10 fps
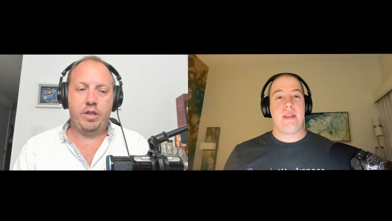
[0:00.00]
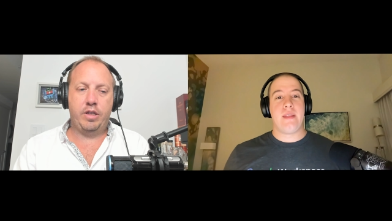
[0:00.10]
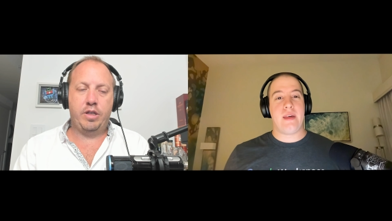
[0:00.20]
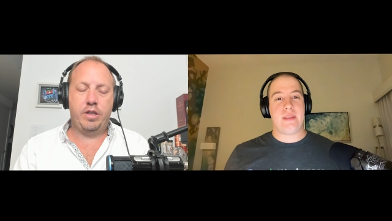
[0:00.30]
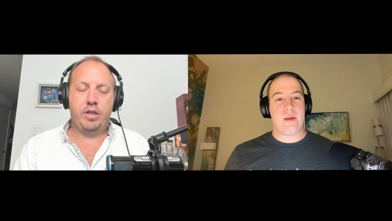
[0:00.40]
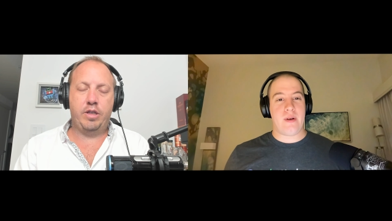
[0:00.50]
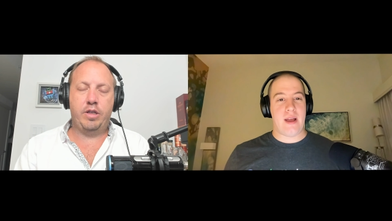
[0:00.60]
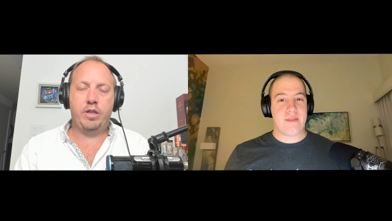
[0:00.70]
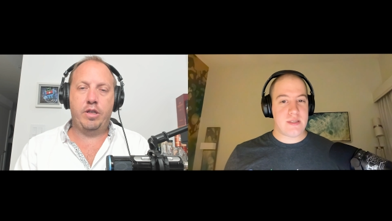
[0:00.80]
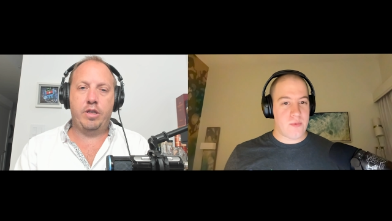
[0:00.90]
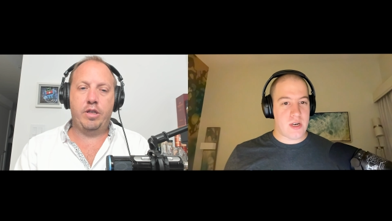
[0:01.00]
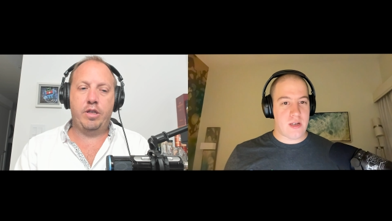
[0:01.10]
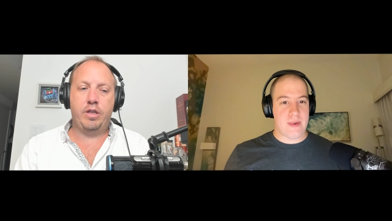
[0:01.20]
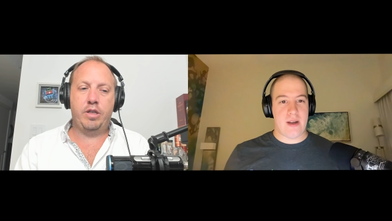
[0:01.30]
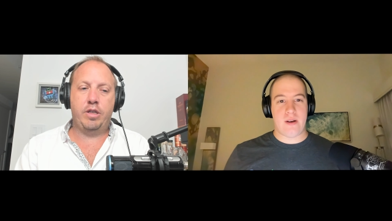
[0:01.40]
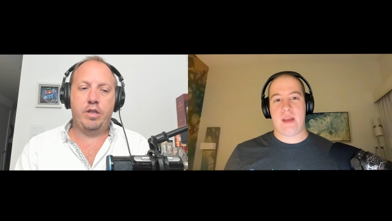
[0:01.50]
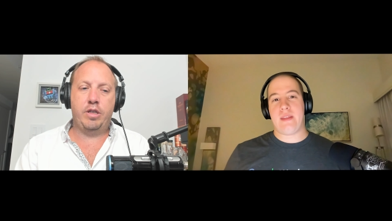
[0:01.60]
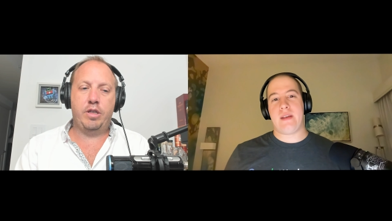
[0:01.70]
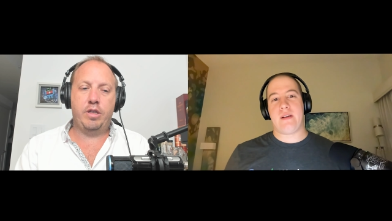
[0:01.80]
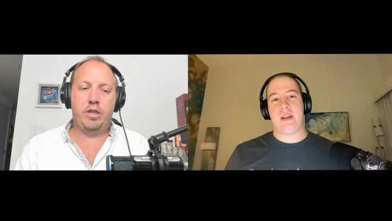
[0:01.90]
Speaker 1: that they were having some more come out,
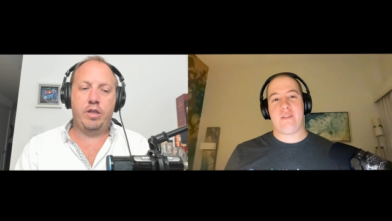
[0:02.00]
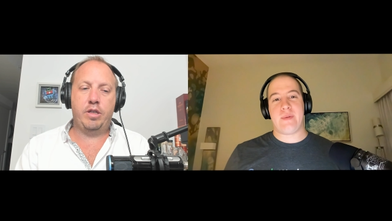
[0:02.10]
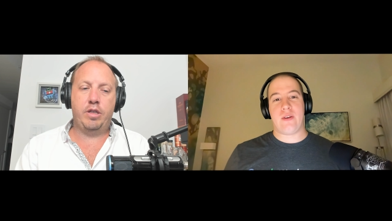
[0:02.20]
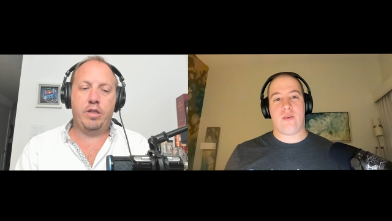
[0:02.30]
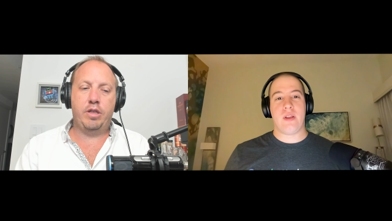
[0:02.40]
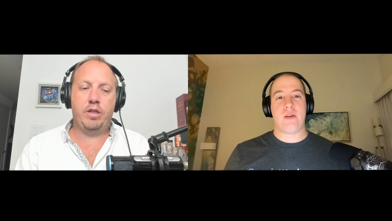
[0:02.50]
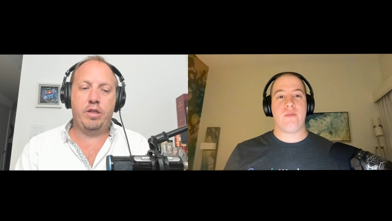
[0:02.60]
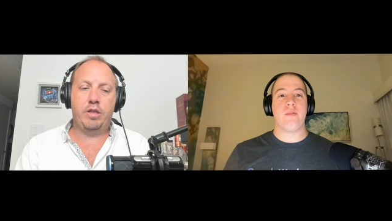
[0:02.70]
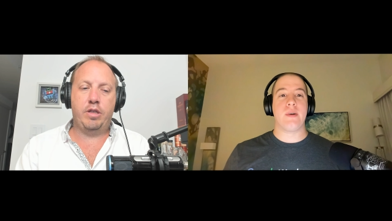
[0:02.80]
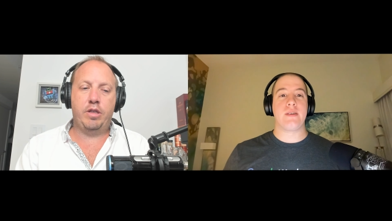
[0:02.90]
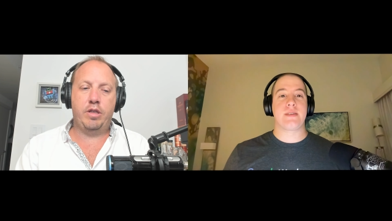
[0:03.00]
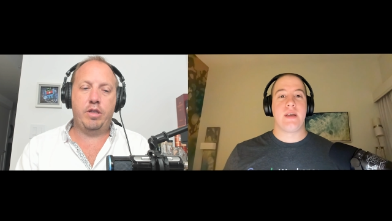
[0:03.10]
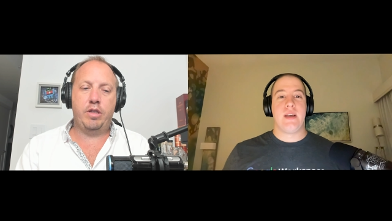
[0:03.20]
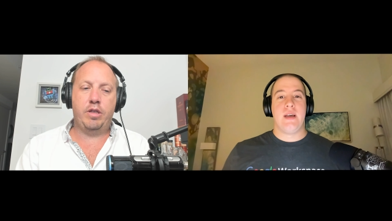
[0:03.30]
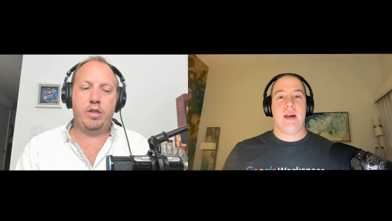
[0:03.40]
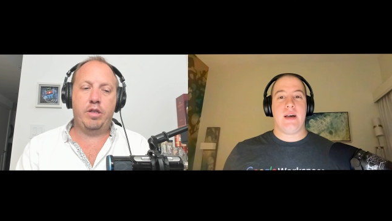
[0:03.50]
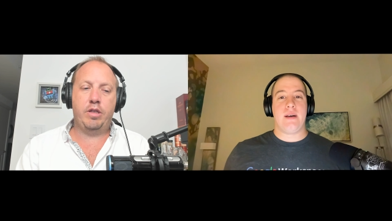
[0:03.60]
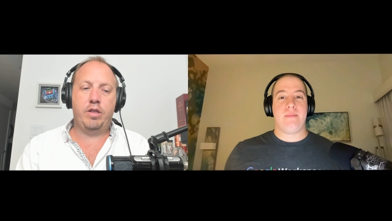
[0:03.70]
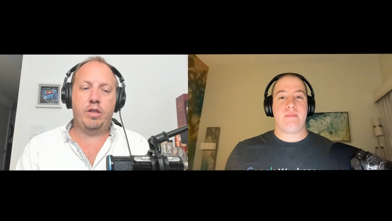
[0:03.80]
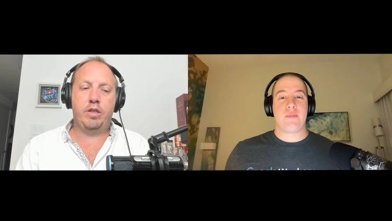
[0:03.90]
and there have been a whole lot of rumors
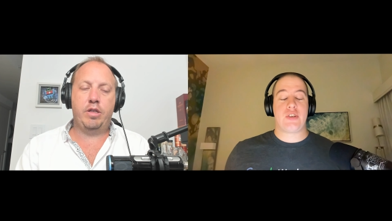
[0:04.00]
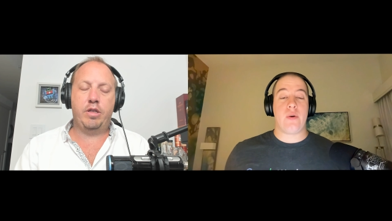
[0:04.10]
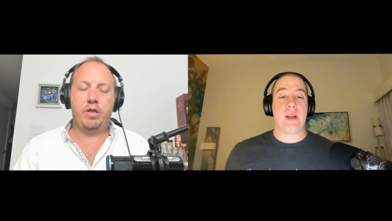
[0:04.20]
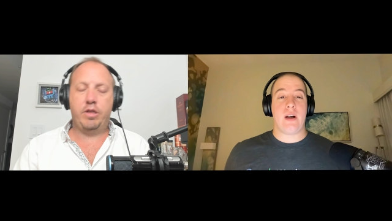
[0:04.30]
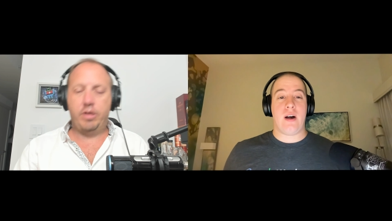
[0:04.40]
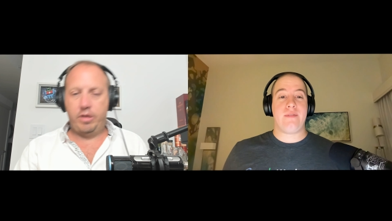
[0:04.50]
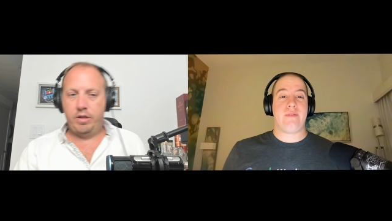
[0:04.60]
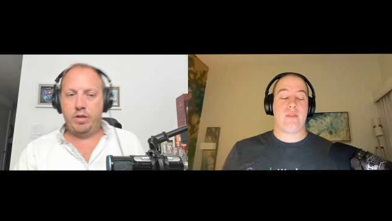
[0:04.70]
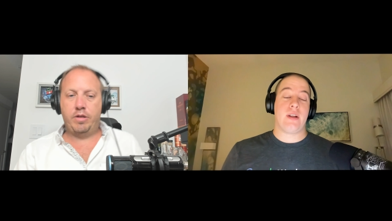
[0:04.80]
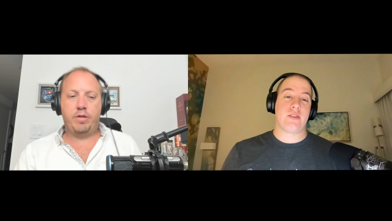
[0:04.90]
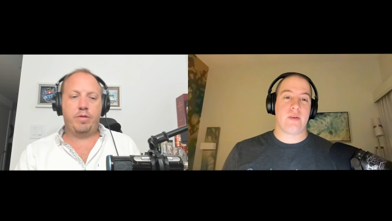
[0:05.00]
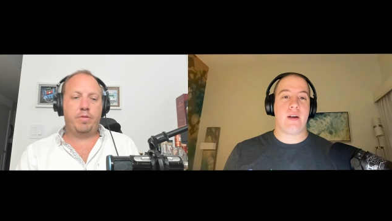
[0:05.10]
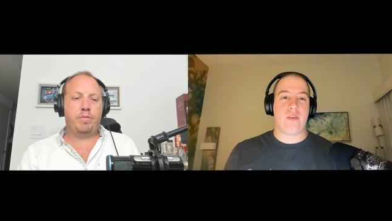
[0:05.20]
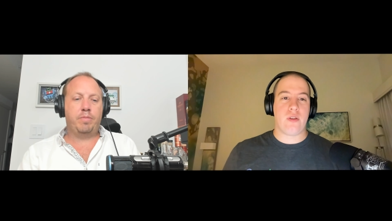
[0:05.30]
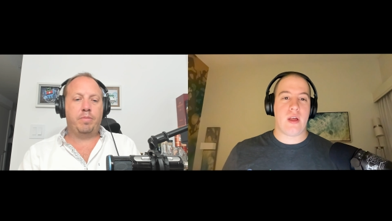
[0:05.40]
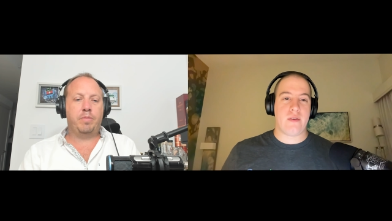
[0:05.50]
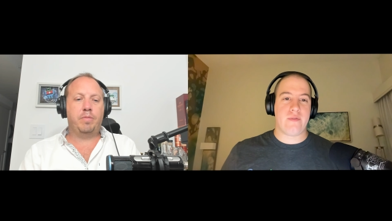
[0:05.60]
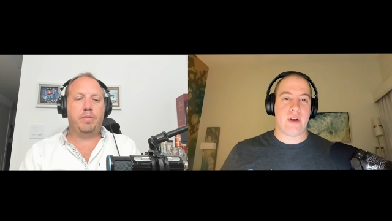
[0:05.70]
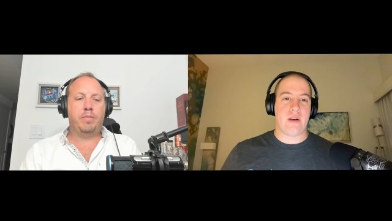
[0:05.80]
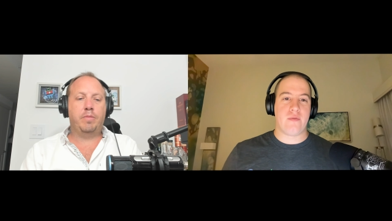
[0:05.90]
um, showing off, or not showing off, a whole lot
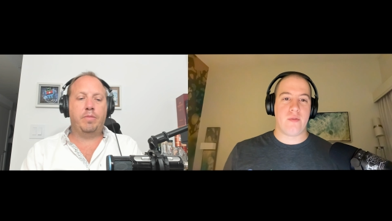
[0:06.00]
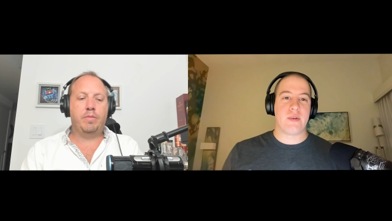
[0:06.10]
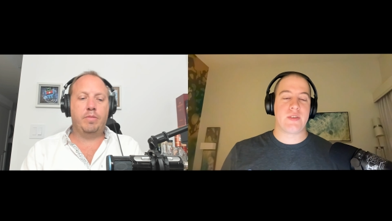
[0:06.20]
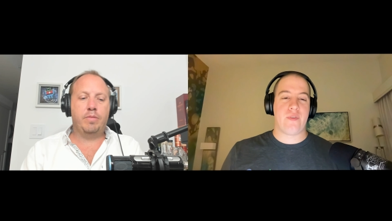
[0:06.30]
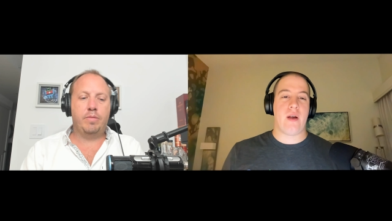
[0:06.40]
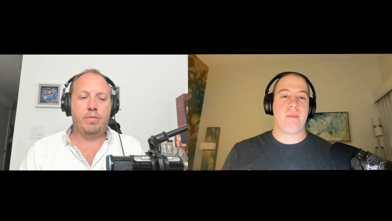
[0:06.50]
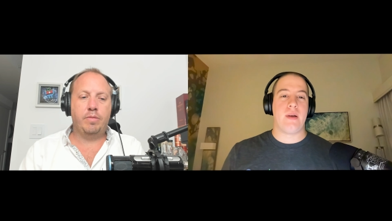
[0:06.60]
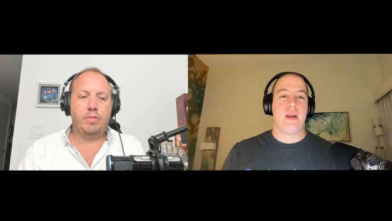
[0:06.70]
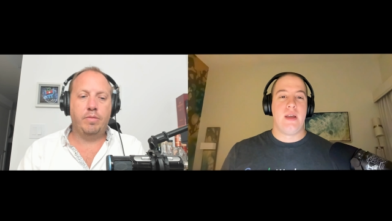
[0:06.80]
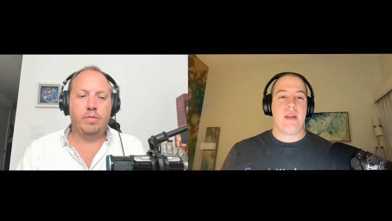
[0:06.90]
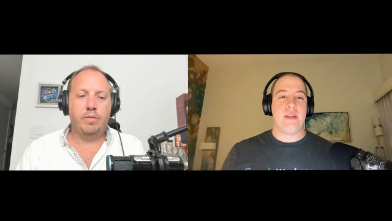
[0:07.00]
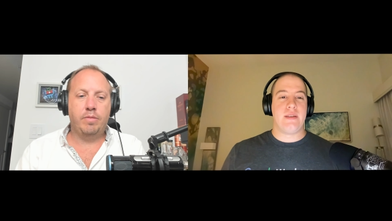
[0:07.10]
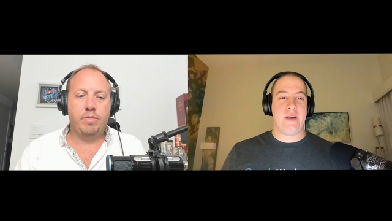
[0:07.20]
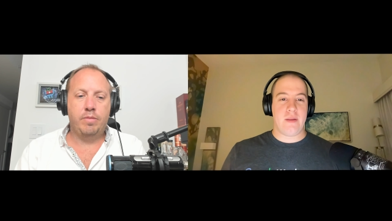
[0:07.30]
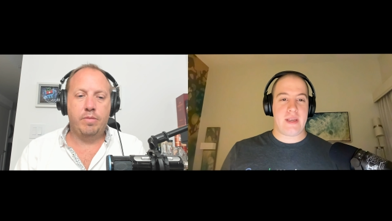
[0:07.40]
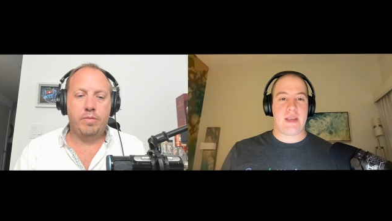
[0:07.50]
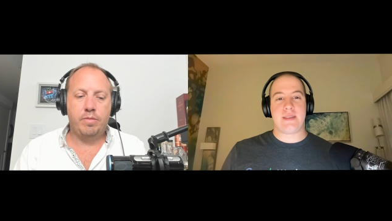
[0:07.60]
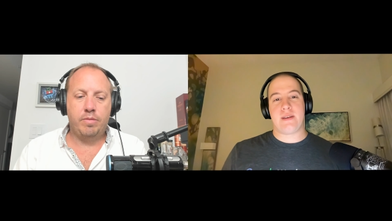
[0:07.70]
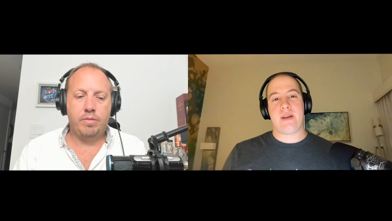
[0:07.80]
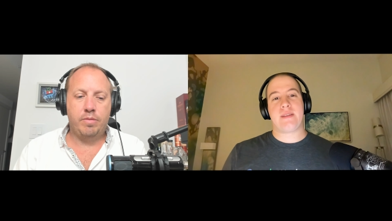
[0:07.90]
of uh, rumors from the development
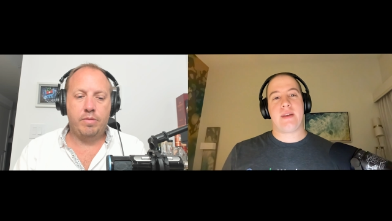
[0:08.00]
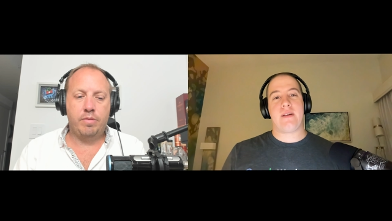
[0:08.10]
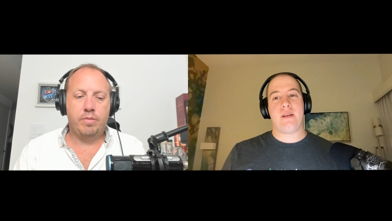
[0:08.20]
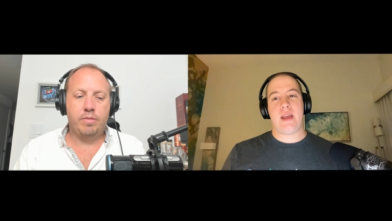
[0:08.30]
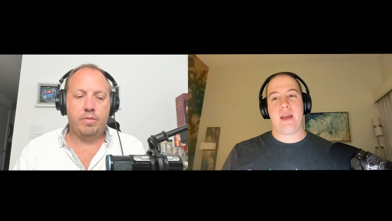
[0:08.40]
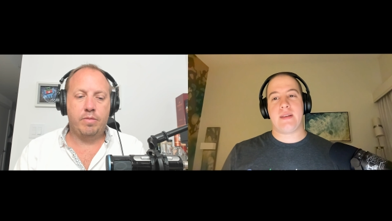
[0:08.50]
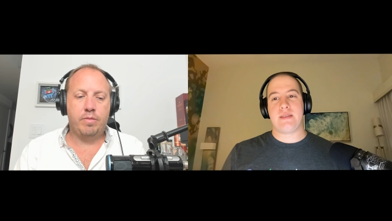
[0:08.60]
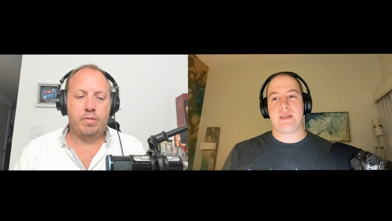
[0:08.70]
kits that are out there and